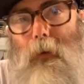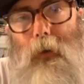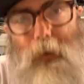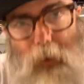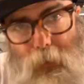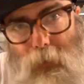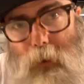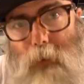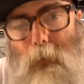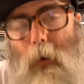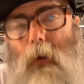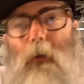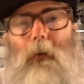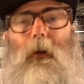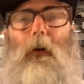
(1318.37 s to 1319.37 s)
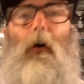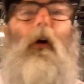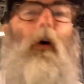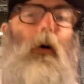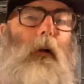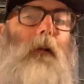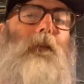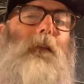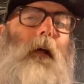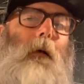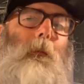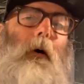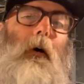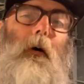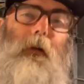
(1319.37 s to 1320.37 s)
even smaller, and all of them
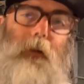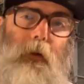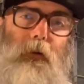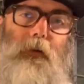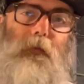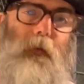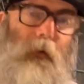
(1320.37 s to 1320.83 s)
are useful.